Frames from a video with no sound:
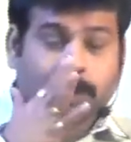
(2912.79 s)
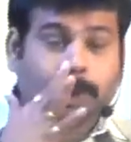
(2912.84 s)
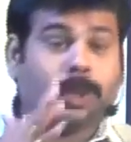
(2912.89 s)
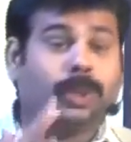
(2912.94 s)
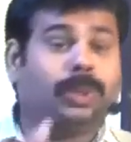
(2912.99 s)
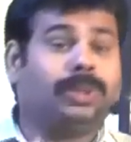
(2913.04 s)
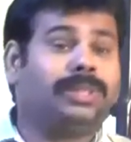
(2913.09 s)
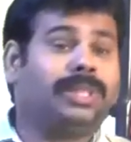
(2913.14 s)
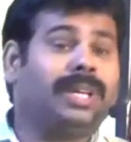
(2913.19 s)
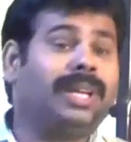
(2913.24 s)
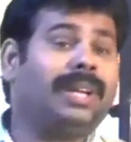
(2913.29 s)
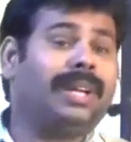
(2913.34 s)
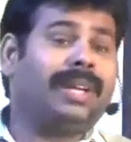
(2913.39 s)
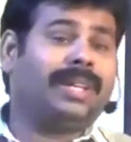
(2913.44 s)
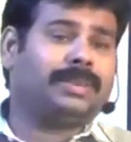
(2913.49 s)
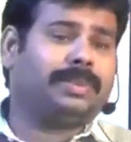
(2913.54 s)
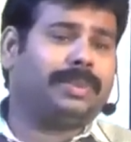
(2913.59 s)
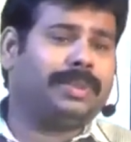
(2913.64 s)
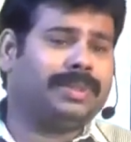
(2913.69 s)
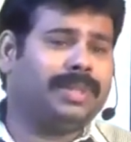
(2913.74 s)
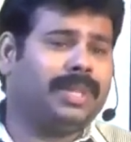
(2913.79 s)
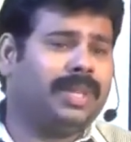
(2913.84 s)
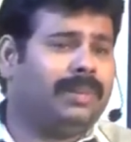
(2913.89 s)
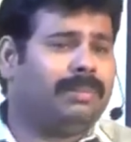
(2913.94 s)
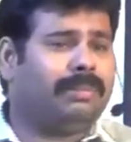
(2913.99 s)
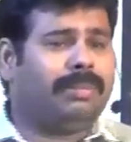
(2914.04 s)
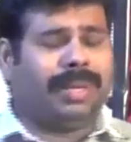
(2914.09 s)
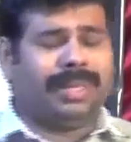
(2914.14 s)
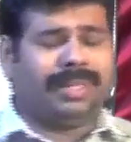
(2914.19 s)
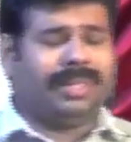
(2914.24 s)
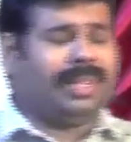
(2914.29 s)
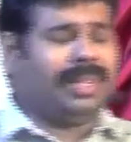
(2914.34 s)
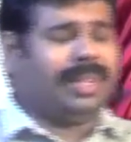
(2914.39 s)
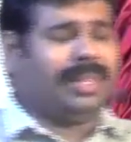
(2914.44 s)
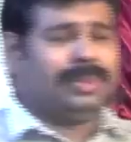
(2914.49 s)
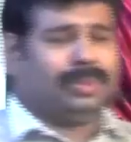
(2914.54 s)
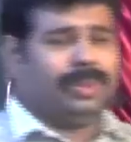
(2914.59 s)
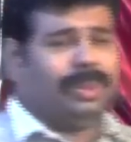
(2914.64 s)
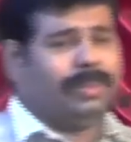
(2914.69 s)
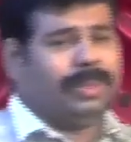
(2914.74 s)
Tools are expensive. But there
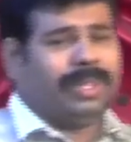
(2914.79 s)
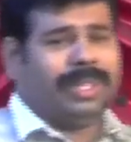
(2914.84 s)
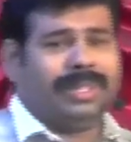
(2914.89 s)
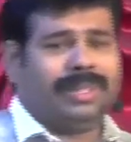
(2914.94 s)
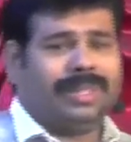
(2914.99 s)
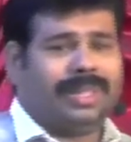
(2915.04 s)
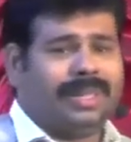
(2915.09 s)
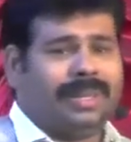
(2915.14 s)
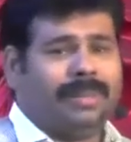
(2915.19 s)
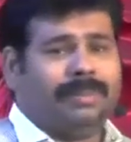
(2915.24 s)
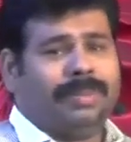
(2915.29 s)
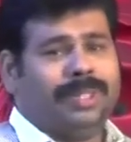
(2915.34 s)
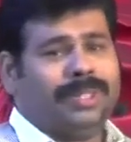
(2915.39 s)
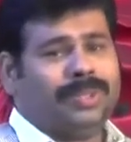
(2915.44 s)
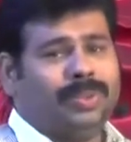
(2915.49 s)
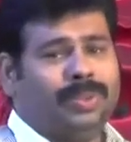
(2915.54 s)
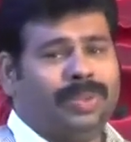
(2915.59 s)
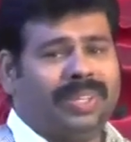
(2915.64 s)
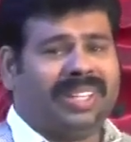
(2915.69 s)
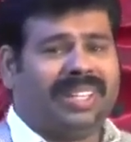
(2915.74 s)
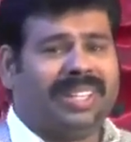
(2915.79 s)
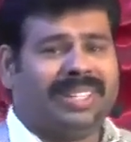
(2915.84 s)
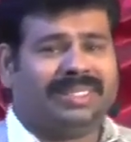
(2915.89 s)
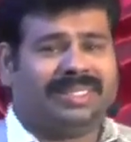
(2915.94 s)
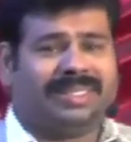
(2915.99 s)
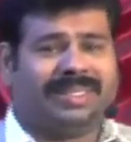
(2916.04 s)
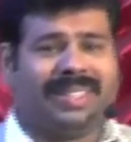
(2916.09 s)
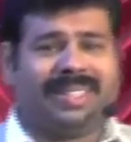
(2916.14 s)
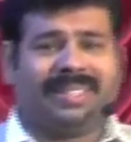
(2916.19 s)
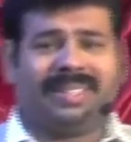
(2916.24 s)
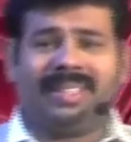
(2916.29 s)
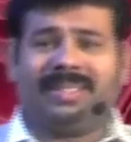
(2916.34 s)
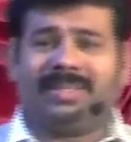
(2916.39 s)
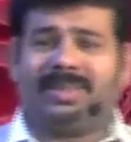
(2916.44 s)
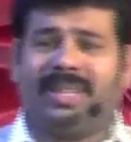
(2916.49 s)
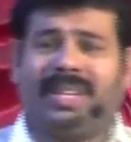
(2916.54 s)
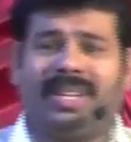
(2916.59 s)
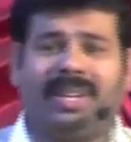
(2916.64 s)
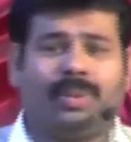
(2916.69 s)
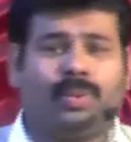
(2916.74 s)
are so many other companies who realize that
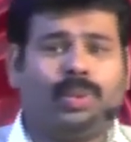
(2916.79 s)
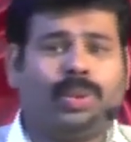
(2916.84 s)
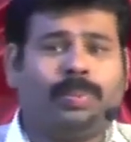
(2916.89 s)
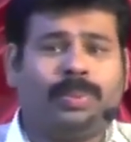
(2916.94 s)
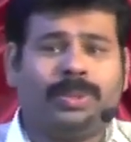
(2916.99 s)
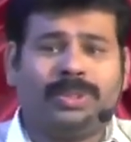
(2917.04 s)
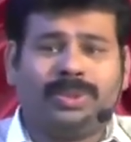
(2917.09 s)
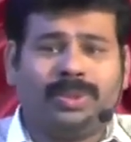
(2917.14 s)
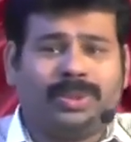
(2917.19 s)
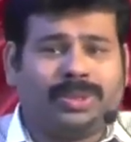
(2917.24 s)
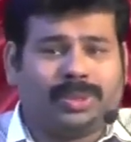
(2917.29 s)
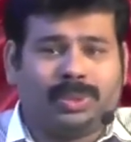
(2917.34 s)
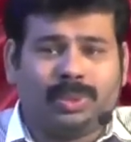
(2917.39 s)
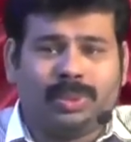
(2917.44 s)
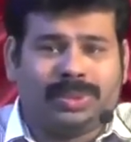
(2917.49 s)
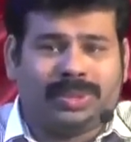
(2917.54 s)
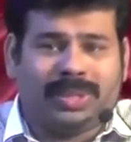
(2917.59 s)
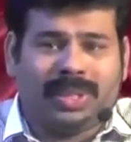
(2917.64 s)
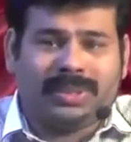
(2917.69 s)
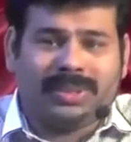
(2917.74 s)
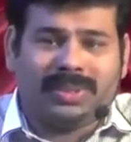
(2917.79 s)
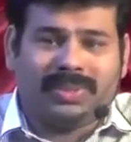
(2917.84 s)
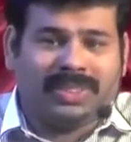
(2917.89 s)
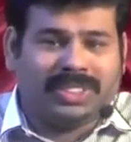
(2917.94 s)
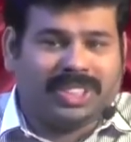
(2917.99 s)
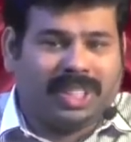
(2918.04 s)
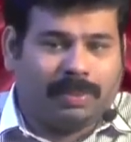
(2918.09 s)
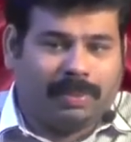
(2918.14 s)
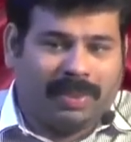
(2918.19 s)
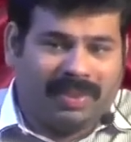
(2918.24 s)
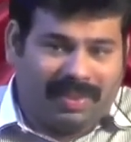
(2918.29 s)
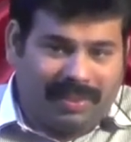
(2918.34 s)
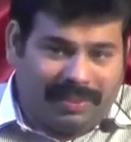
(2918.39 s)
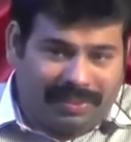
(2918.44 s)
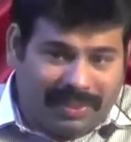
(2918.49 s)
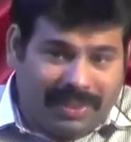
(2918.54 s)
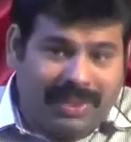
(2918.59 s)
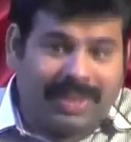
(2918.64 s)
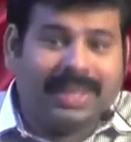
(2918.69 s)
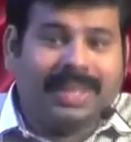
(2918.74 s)
there are open source tools also which are
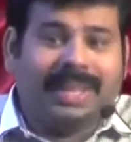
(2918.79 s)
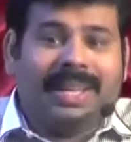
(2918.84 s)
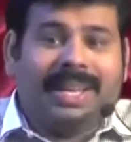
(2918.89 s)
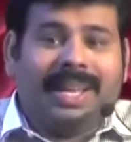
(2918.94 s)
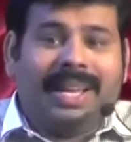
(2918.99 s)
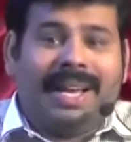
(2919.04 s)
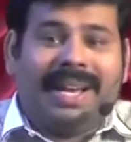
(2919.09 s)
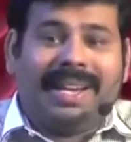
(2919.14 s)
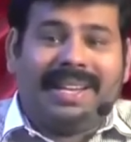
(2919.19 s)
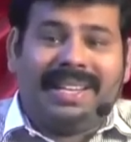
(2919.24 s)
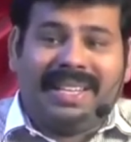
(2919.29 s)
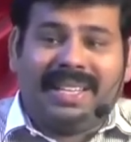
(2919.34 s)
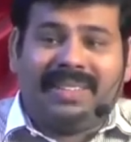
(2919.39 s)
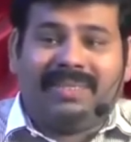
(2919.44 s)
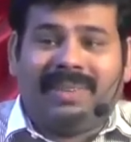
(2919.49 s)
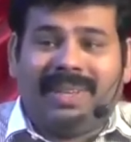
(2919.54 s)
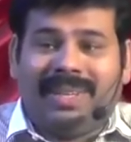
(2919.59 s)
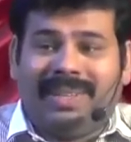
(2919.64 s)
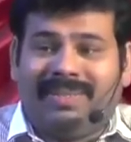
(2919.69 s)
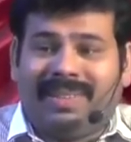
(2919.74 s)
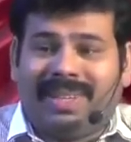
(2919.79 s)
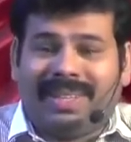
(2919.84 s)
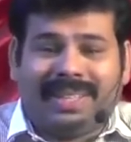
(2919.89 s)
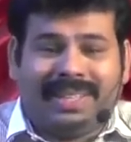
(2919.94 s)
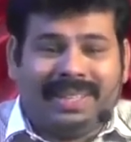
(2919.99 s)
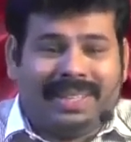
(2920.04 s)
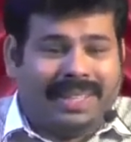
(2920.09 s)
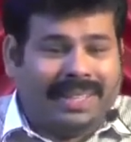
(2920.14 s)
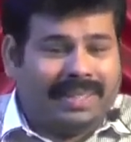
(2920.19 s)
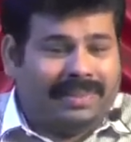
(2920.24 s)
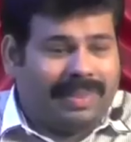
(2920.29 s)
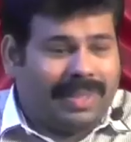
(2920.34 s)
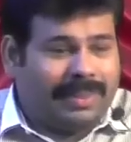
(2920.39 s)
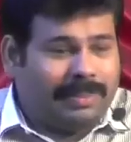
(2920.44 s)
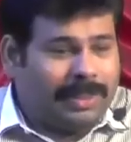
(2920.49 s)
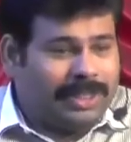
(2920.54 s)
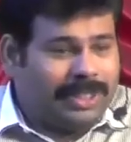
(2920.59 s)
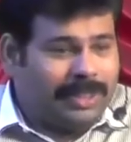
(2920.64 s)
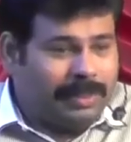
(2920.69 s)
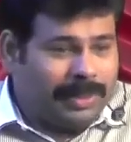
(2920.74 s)
powerful and equally working like what
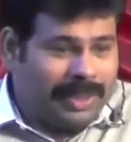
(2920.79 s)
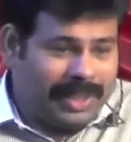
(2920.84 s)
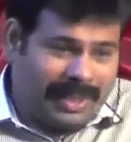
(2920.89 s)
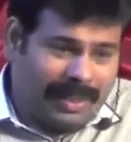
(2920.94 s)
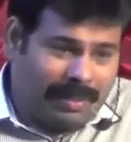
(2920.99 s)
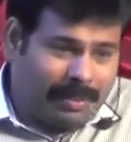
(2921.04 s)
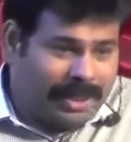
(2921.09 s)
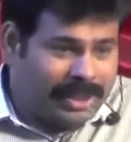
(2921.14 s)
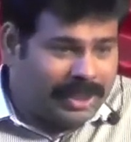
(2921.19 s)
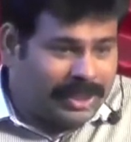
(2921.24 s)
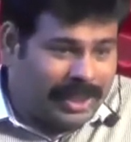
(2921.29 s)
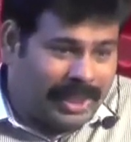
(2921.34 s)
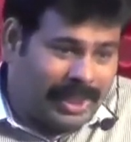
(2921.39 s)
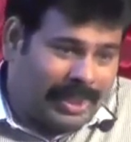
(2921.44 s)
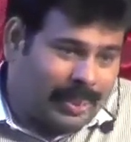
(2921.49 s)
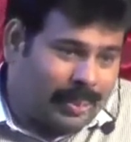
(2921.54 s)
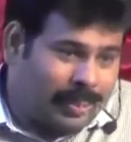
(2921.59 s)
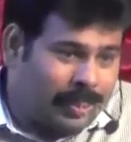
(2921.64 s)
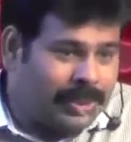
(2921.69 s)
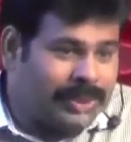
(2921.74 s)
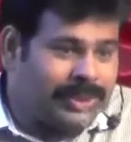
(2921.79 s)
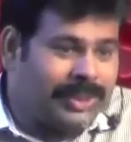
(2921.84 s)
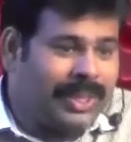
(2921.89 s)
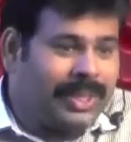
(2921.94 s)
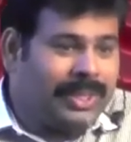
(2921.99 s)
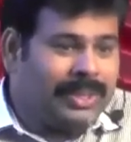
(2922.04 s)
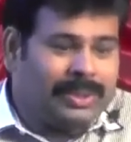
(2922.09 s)
much happened commercial tools.